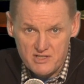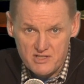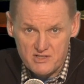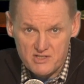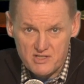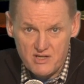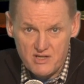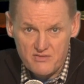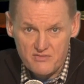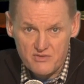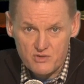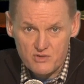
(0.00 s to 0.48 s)
is
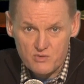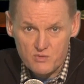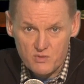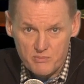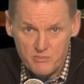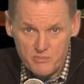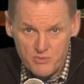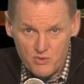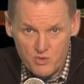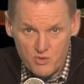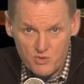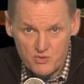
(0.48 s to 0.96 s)
given to
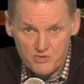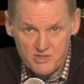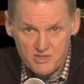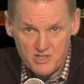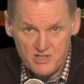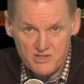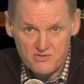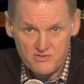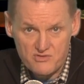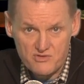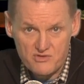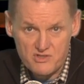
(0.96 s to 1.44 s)
oppose
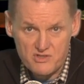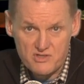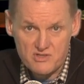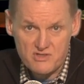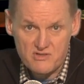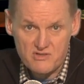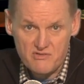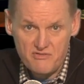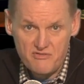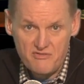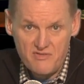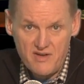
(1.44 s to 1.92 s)

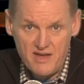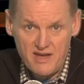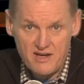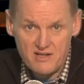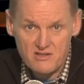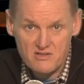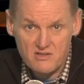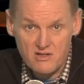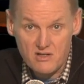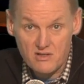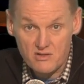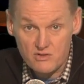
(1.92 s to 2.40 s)
estrogen's
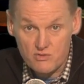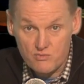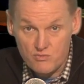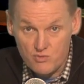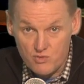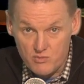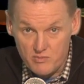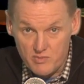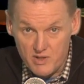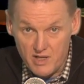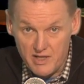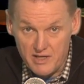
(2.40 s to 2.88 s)
effect on the
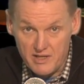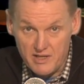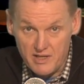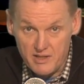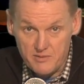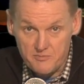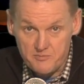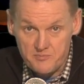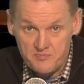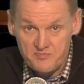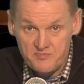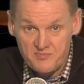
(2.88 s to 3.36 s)
womb lining.